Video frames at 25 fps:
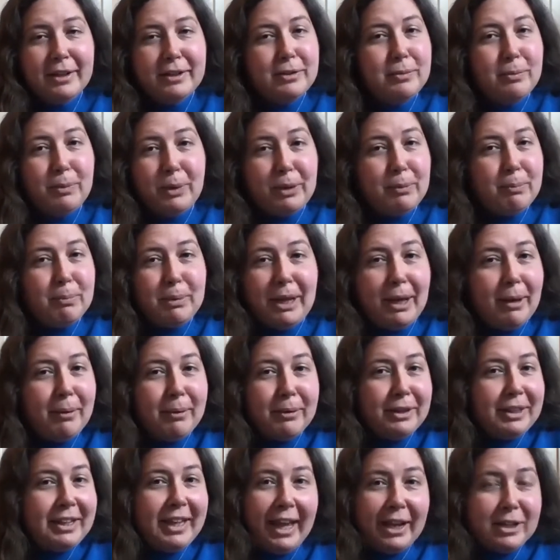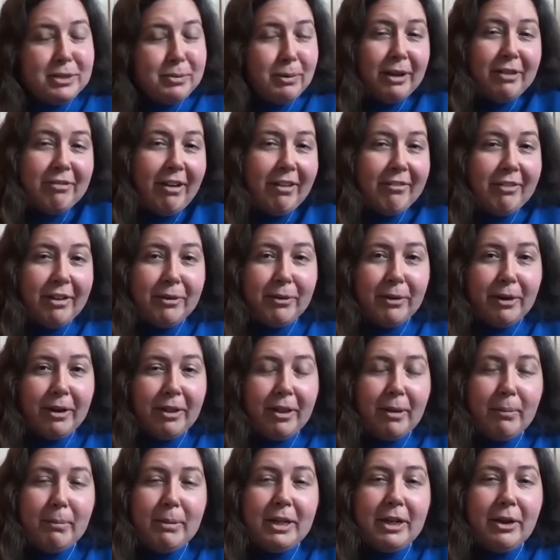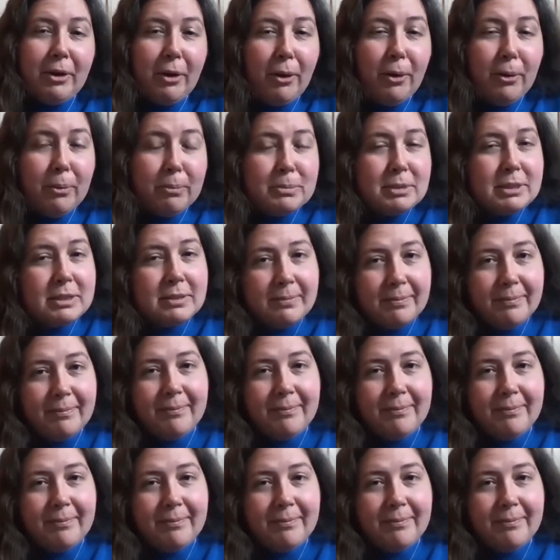We'd be able to get 2,500 of them into homes.